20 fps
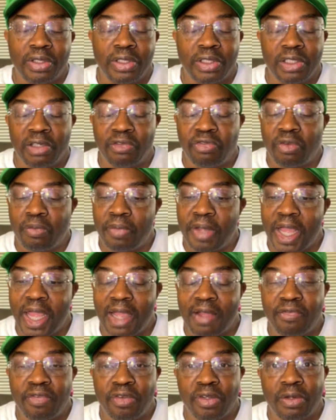duffel
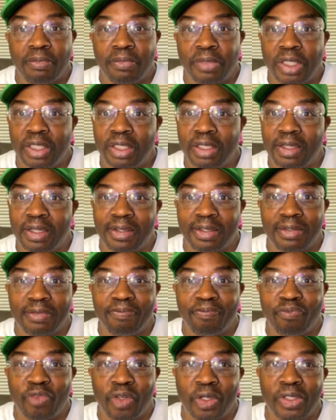bag full of money, and
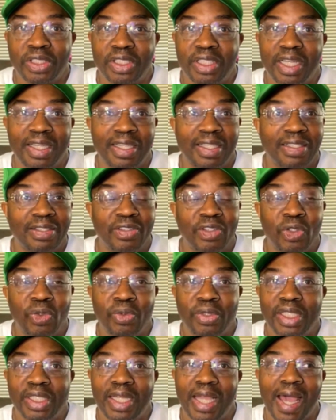first thing he'd do
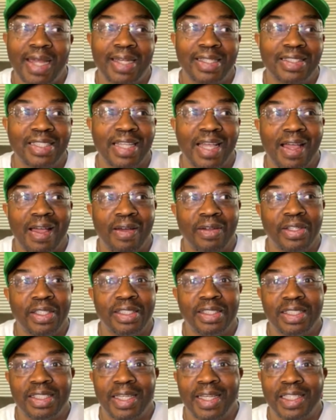when he got in town,
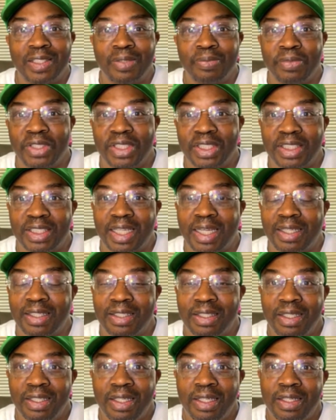he'd text me and
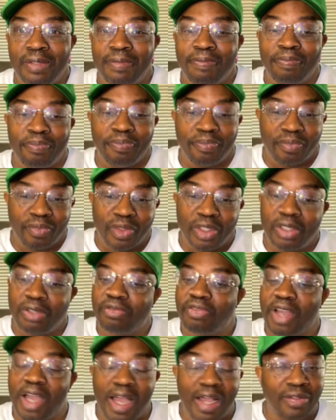say,
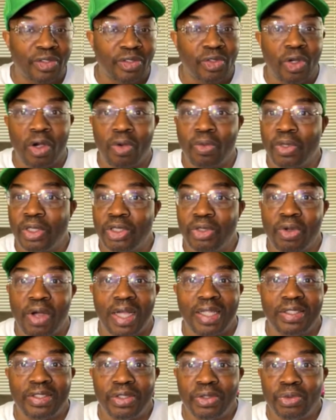Five Star, what do
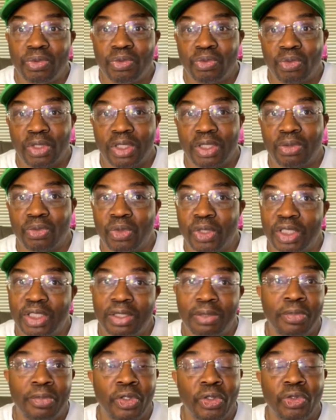I do? What's
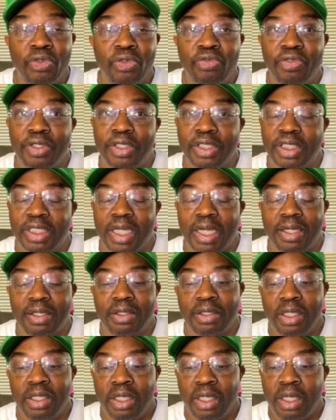the move for the day?